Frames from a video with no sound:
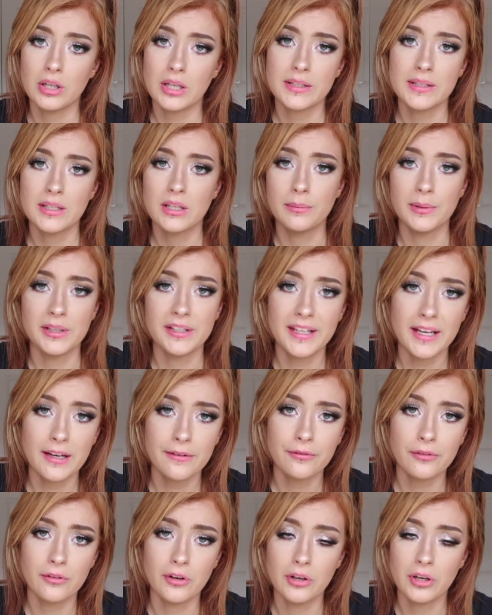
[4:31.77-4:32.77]
Is it going to be
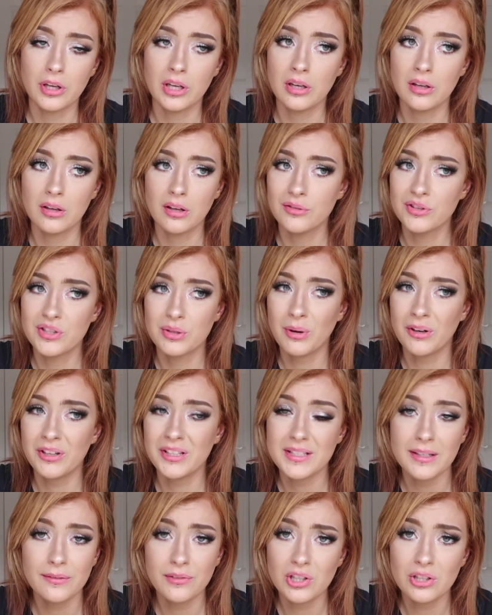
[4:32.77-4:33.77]
different? And to be
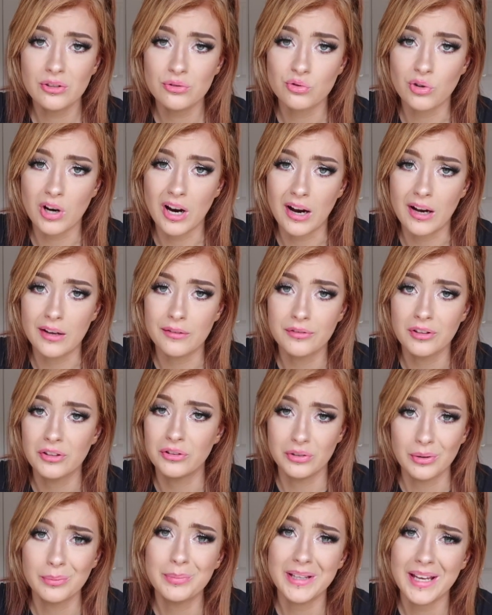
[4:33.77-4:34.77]
honest, if you can drive,
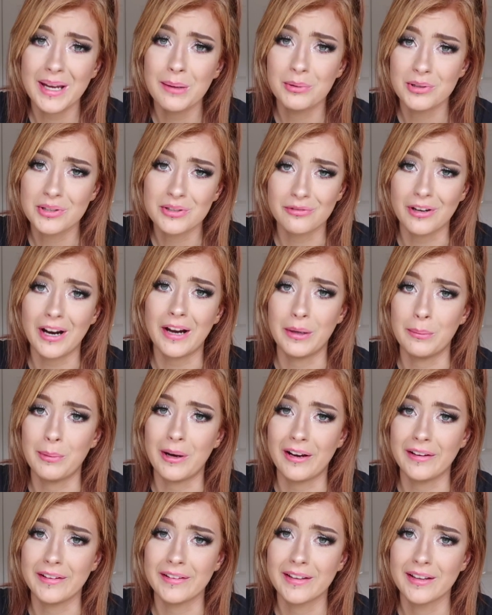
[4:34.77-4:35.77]
you'll be able to ride a
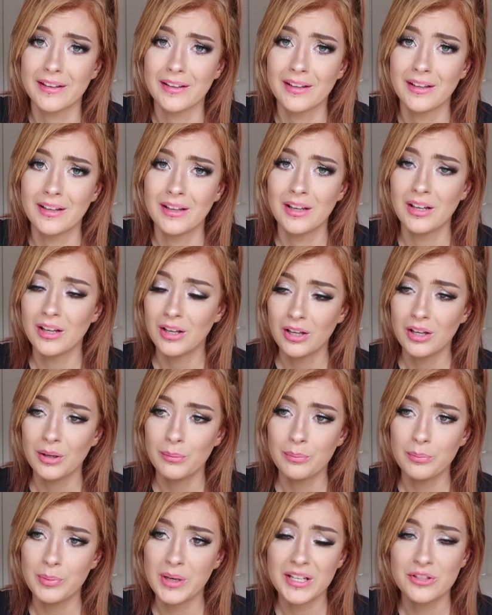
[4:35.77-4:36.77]
bike.
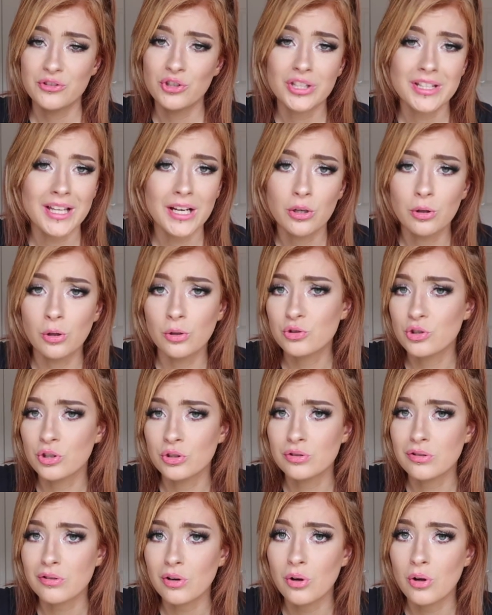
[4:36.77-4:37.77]
But it's just like clutch
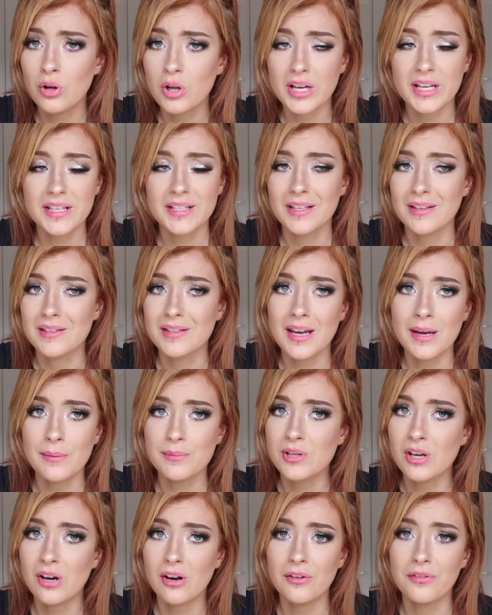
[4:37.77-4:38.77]
control. It's the
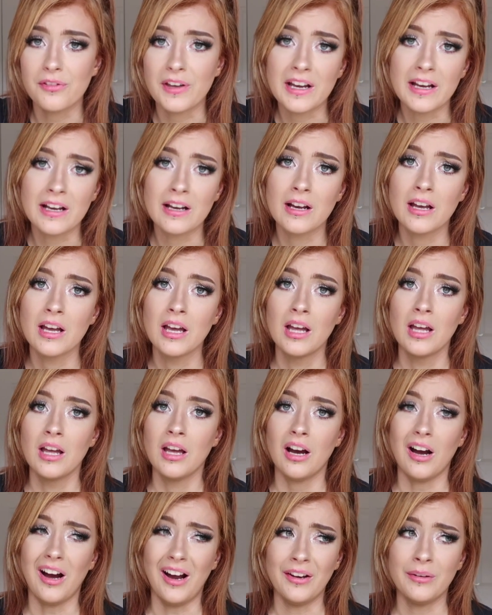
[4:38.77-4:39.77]
same sort of thing.
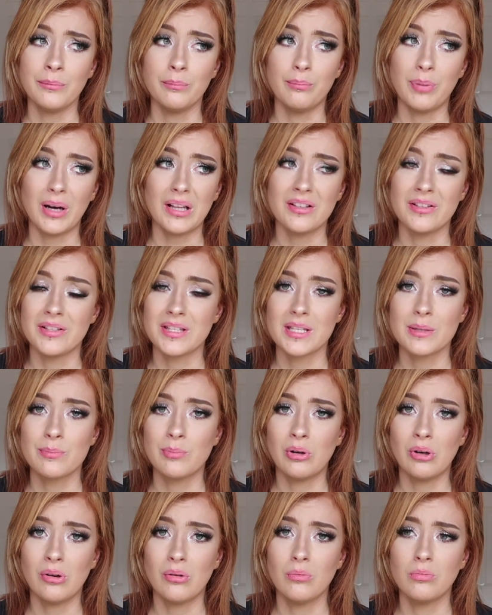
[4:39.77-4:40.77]
And balance.
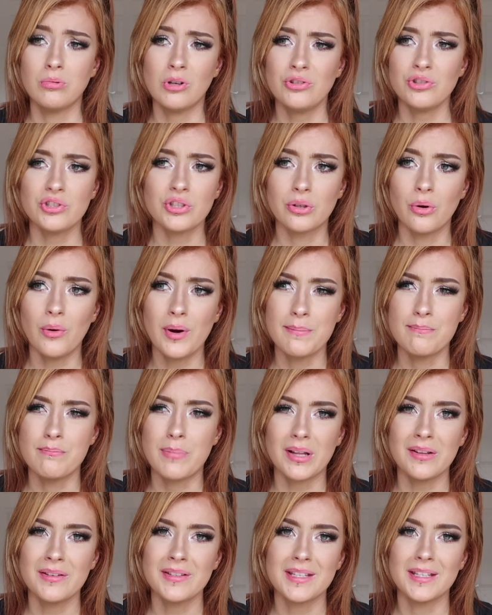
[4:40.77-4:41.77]
But once you're going,
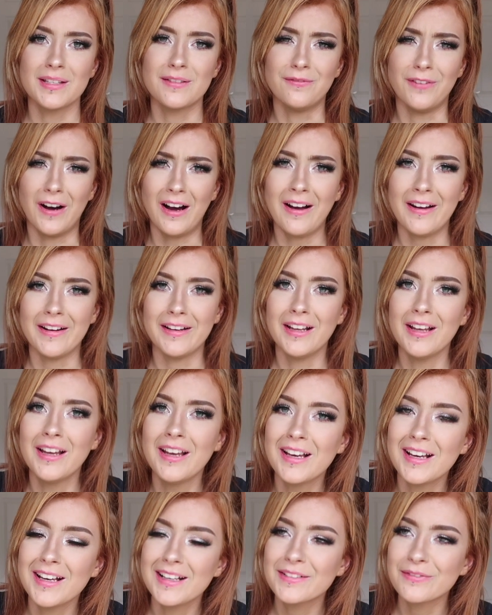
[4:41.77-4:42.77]
balance is fine.
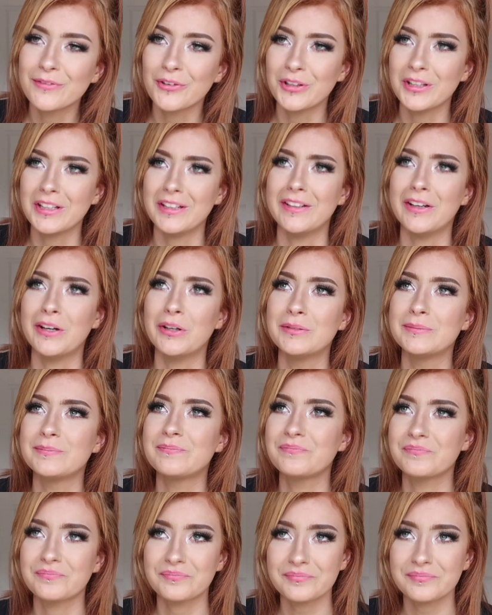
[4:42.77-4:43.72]
It's funny, you know.